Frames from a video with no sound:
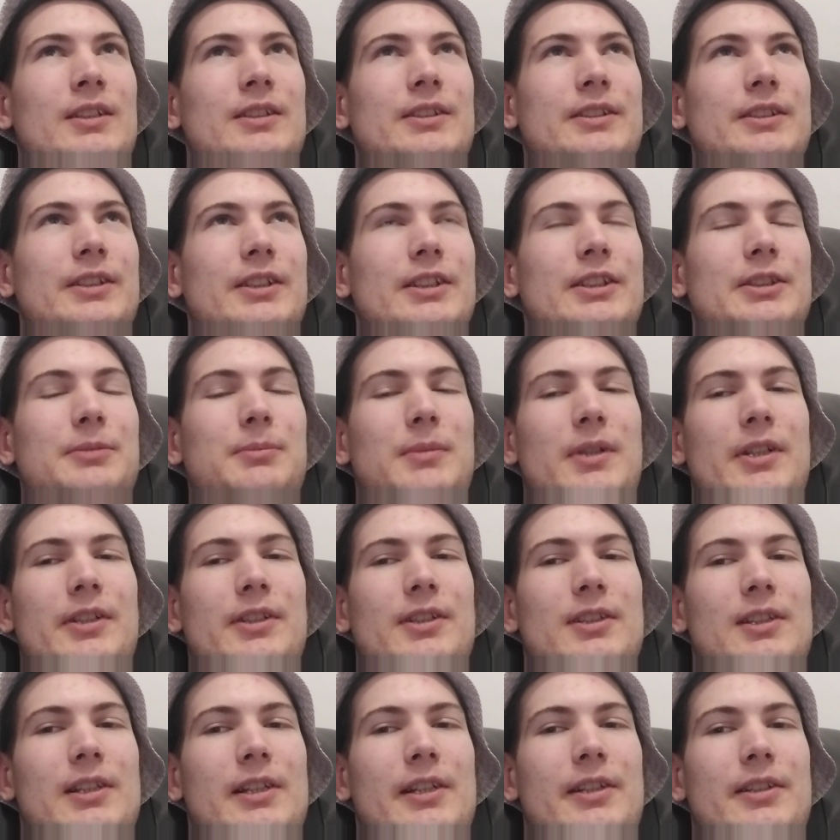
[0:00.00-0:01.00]
6
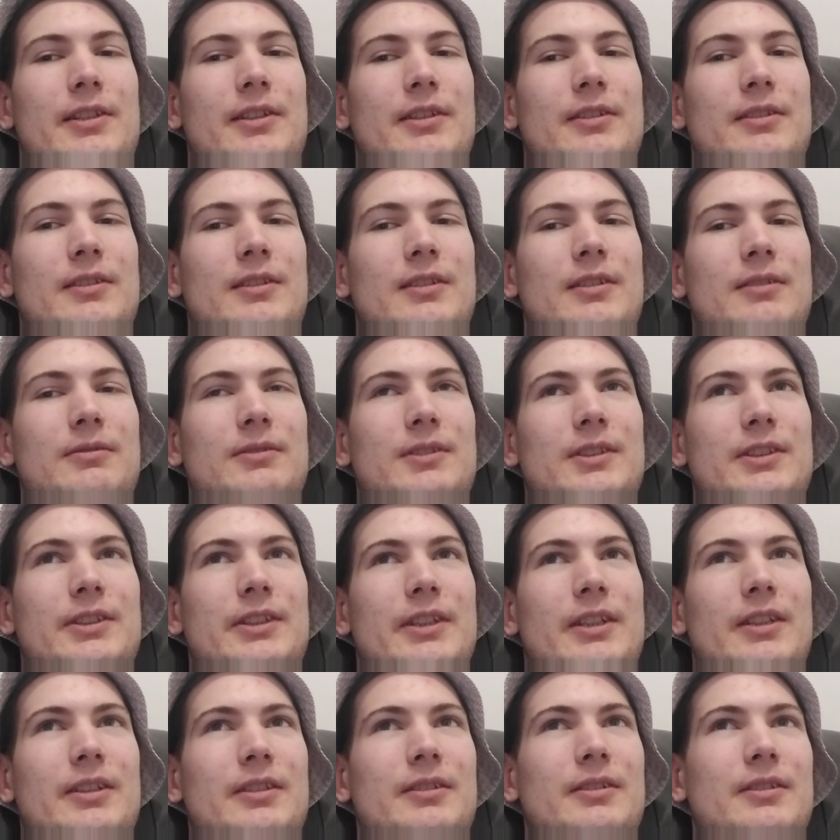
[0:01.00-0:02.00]
months later to
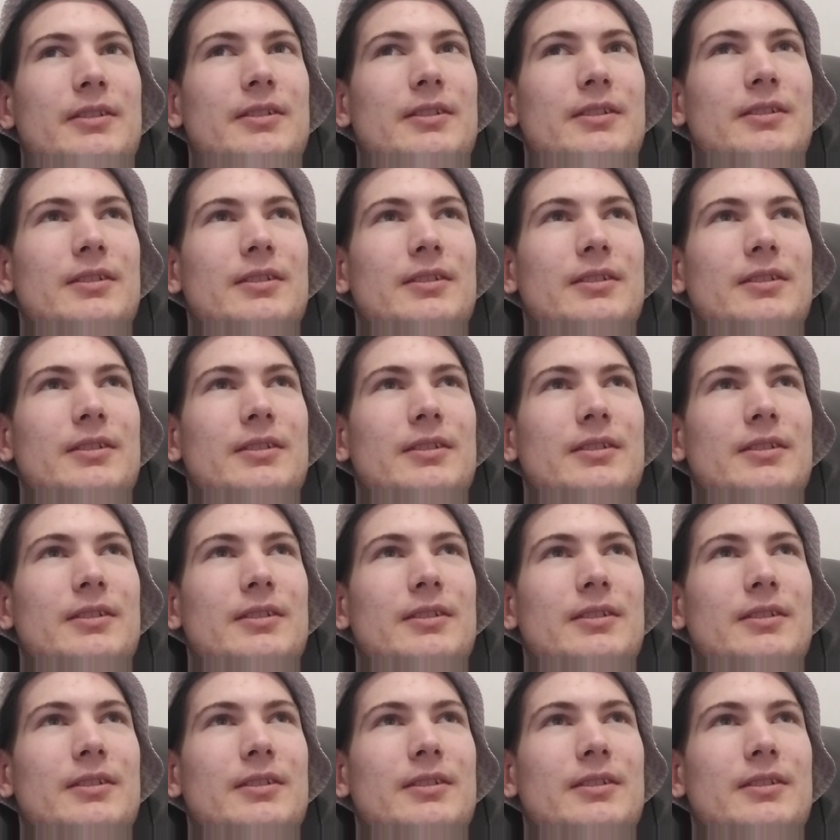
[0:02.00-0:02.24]
that,